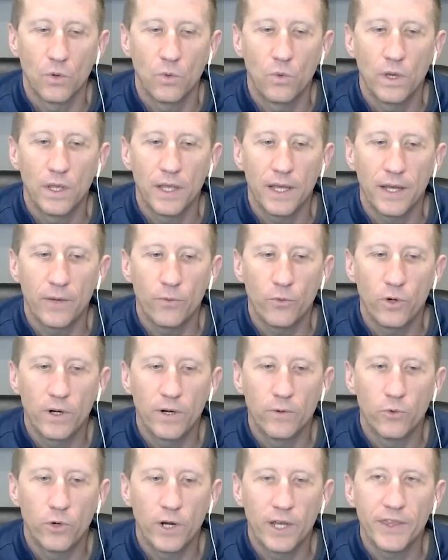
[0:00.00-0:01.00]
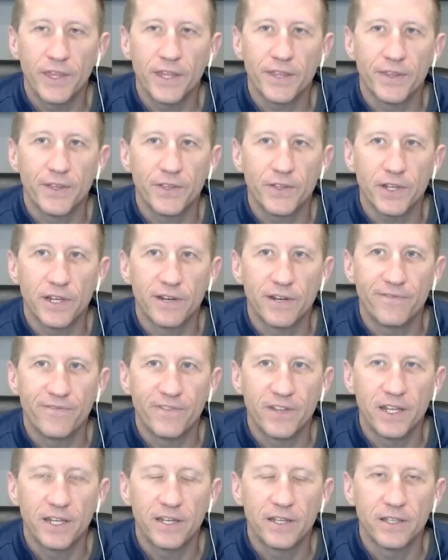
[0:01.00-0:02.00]
Well, where I think these are going to
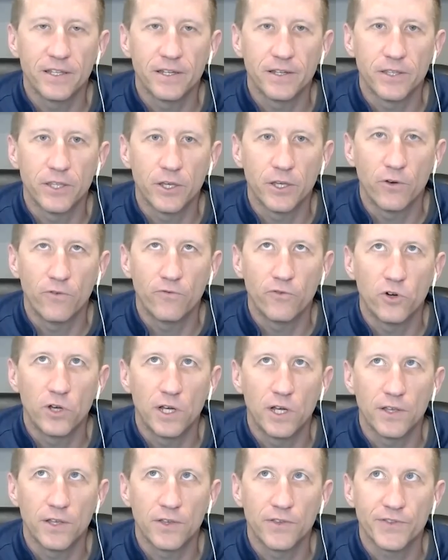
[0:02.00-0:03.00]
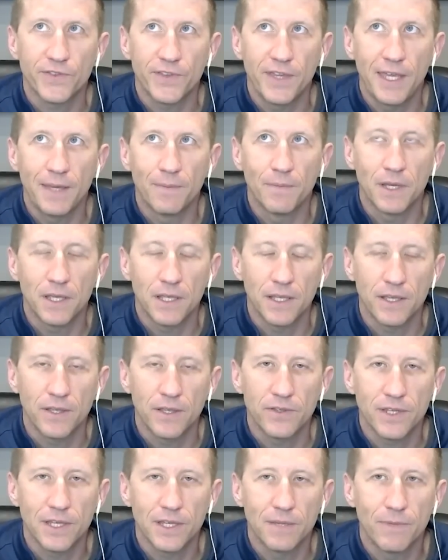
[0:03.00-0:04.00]
fit into the overall scheme
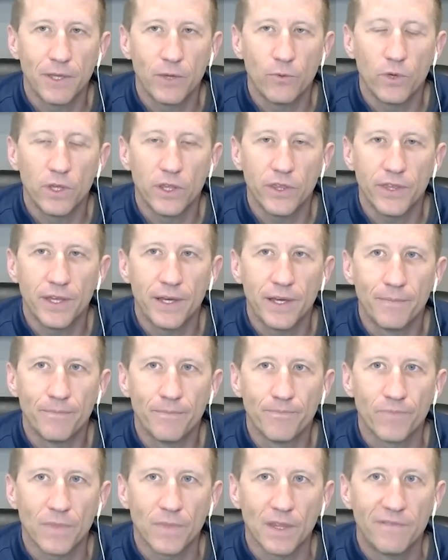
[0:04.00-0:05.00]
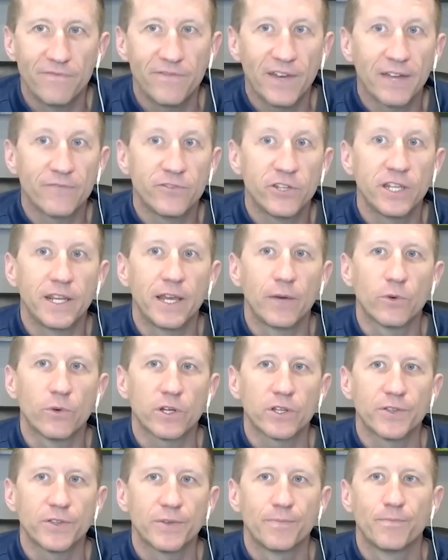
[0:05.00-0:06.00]
is going to be with 5G
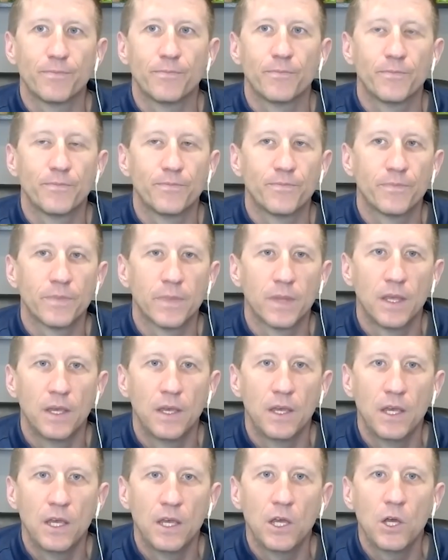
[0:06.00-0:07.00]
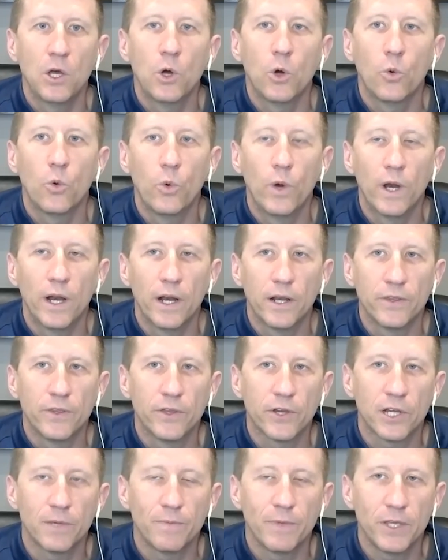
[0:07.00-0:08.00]
networks. Okay. Where
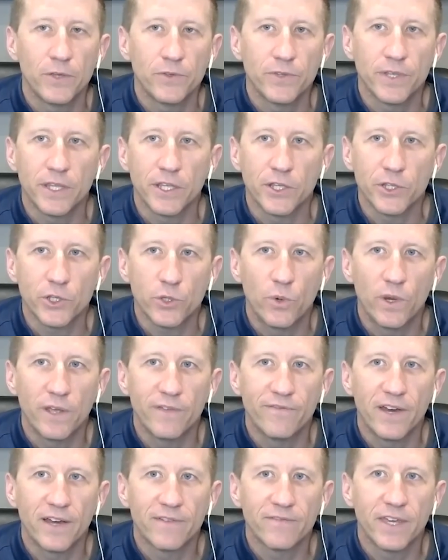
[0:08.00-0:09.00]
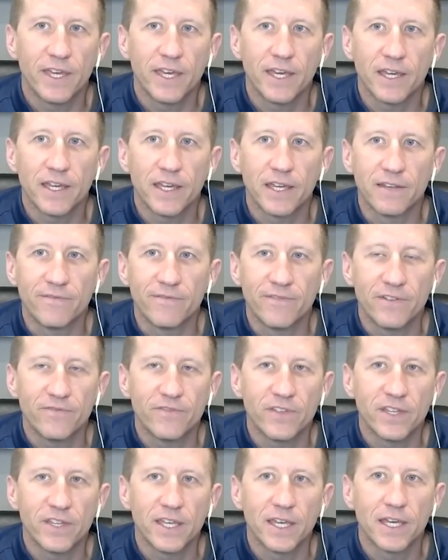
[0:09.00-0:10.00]
they're going to be using this 25 gig and
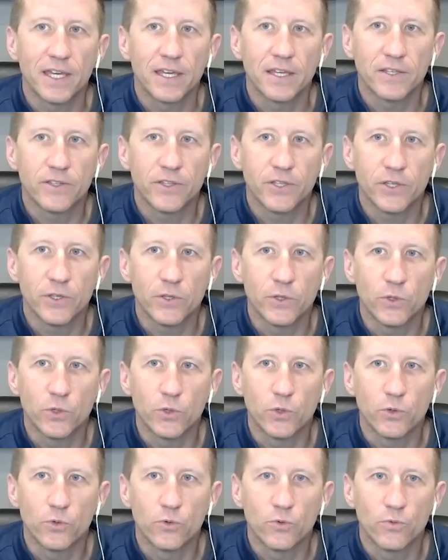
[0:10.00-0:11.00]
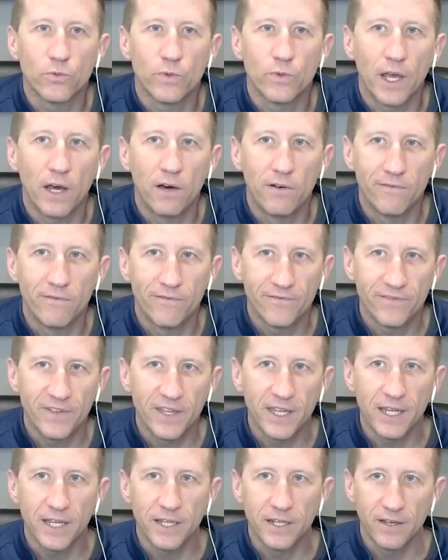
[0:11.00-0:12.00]
50 gig to help
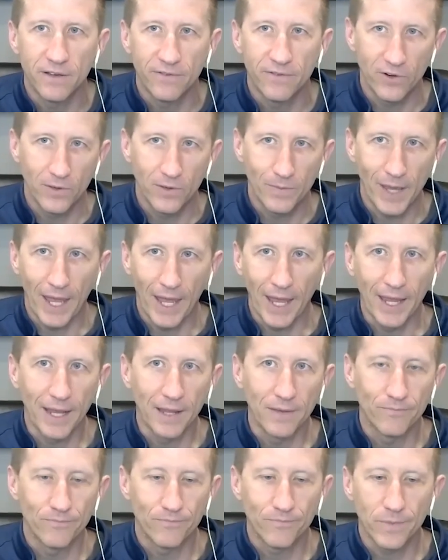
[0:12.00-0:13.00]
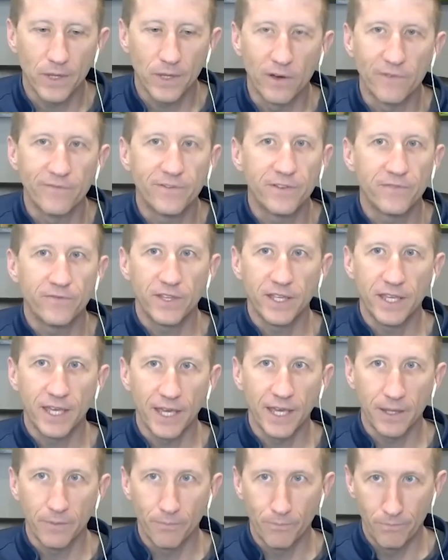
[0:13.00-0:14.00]
feed from a 50
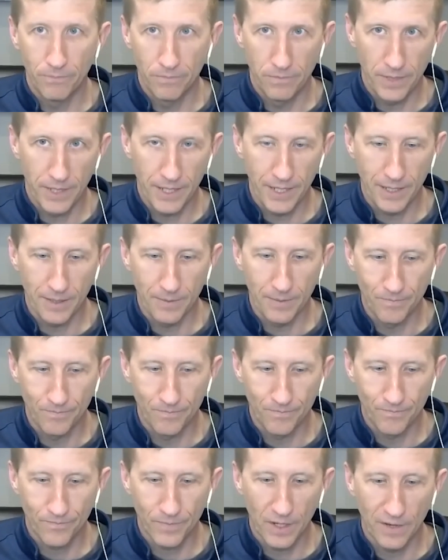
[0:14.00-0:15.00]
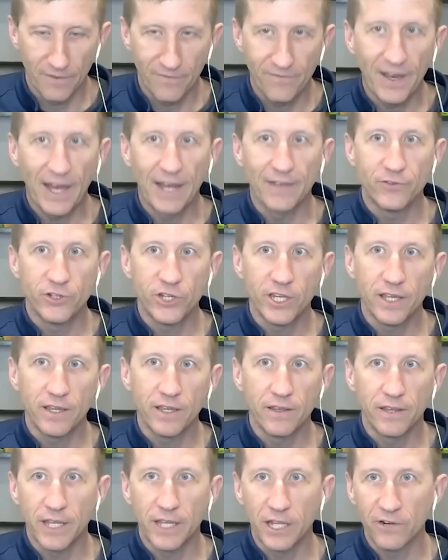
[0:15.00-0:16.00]
gig
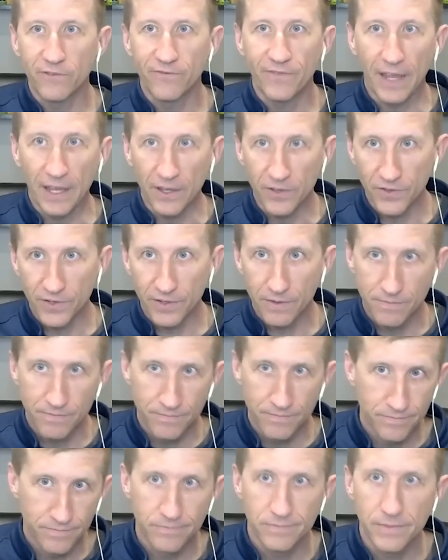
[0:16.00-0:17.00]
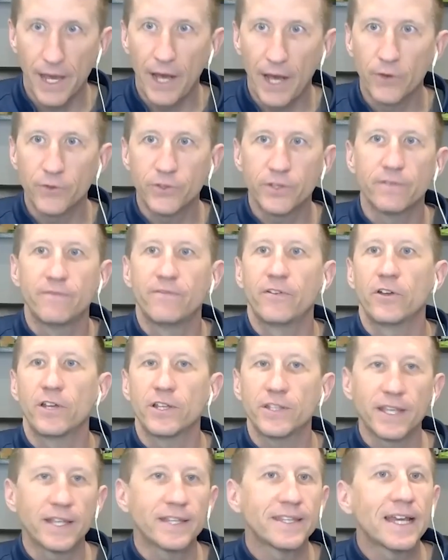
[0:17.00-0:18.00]
5G interface out to
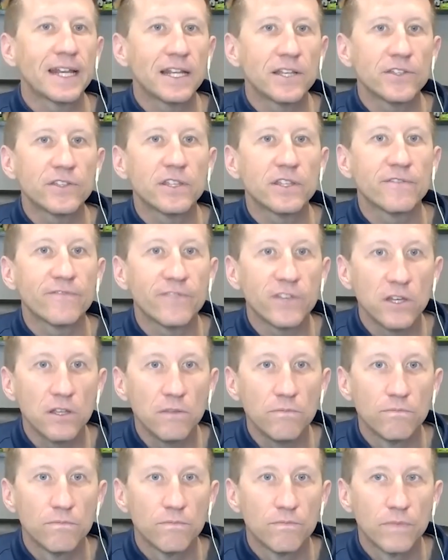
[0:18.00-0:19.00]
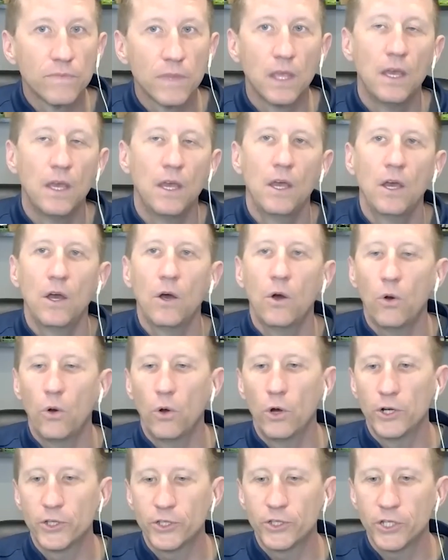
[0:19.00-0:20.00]
various antennas in the field,
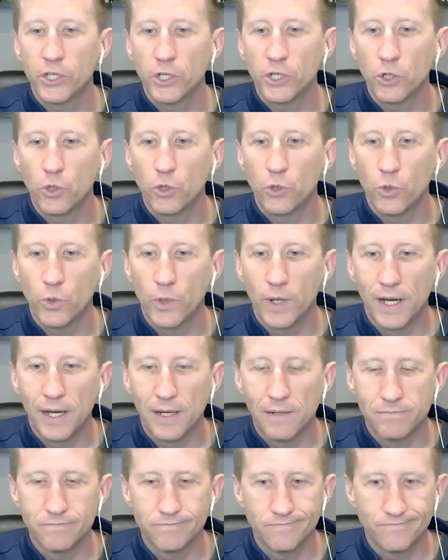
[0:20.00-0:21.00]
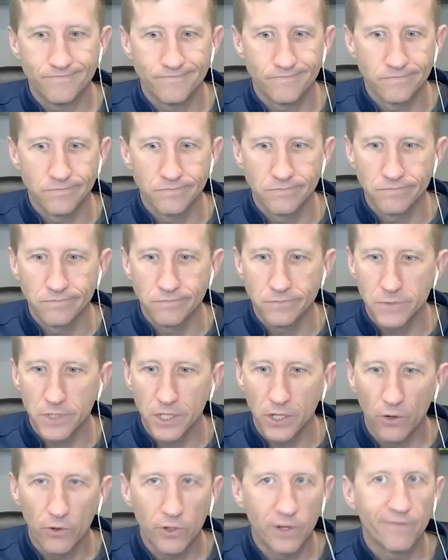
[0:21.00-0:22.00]
or to
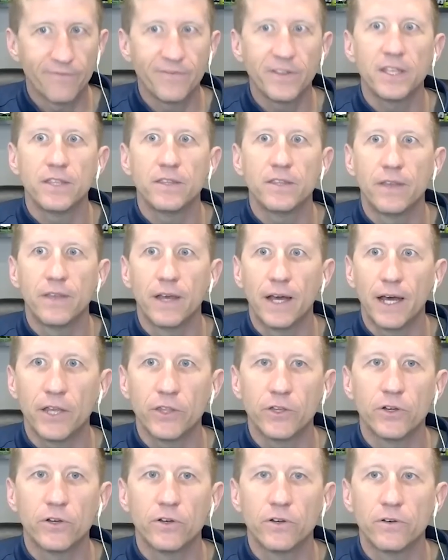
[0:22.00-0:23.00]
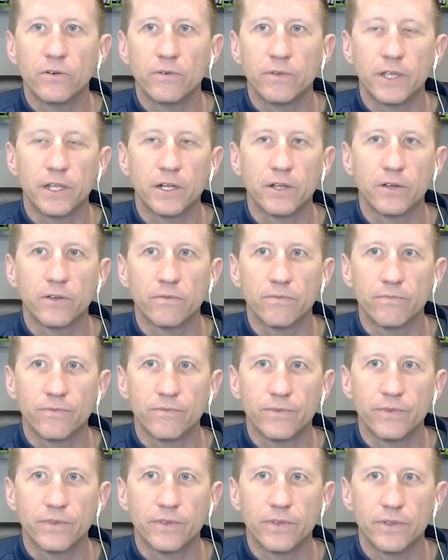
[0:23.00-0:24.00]
or to feed other
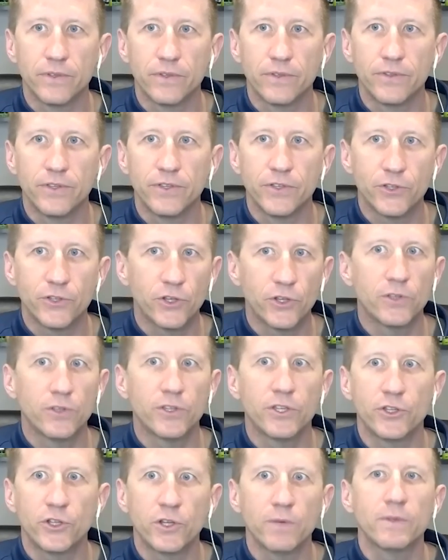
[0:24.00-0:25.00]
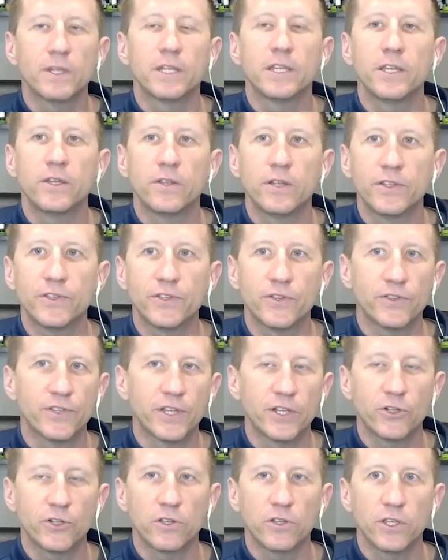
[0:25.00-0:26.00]
distributed units or
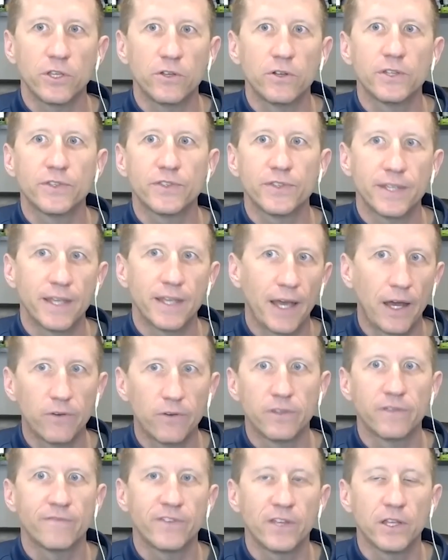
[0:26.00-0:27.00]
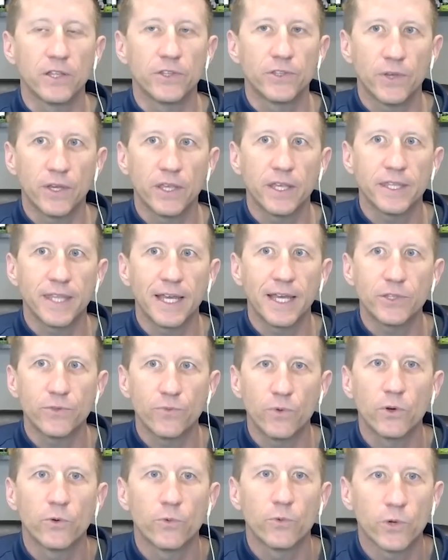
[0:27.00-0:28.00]
central units out in the field. So I think
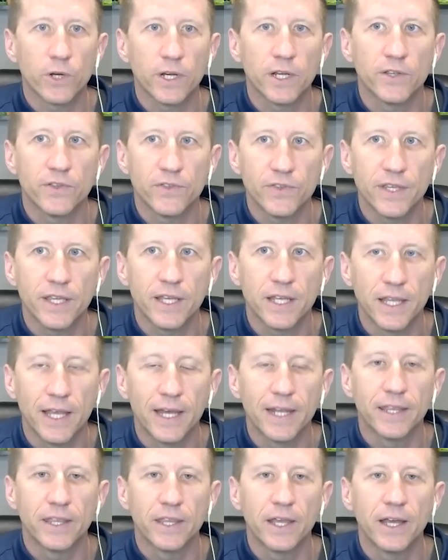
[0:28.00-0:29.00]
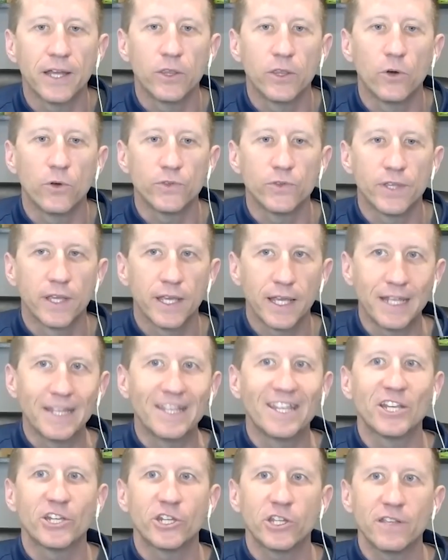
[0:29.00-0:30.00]
that's where we're going to see a lot of those
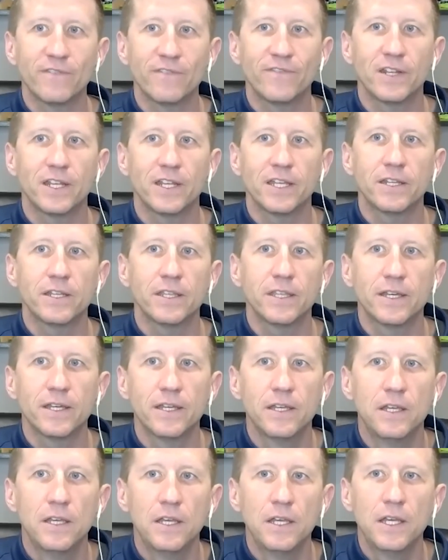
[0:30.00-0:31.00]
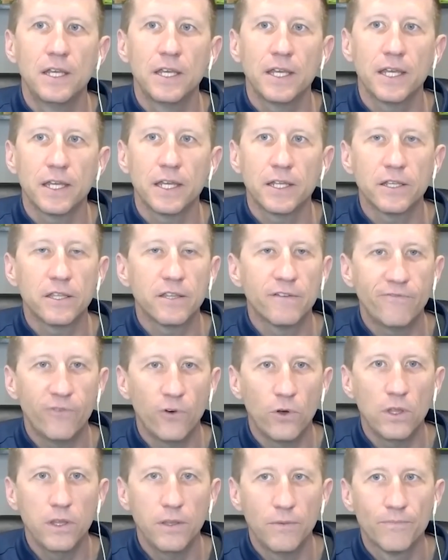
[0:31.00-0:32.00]
initially fit into the
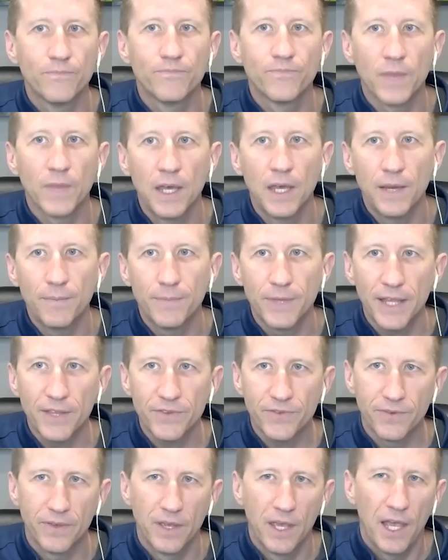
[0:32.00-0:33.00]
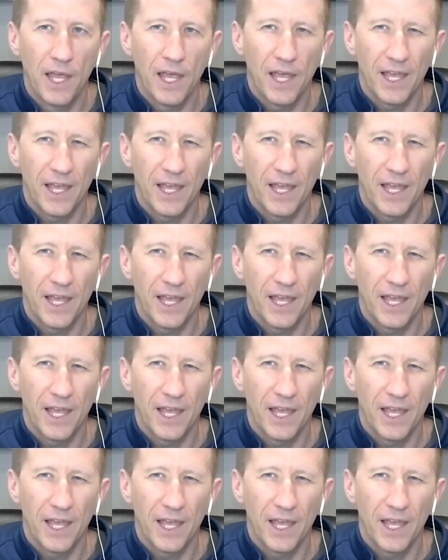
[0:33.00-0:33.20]
fold. But that's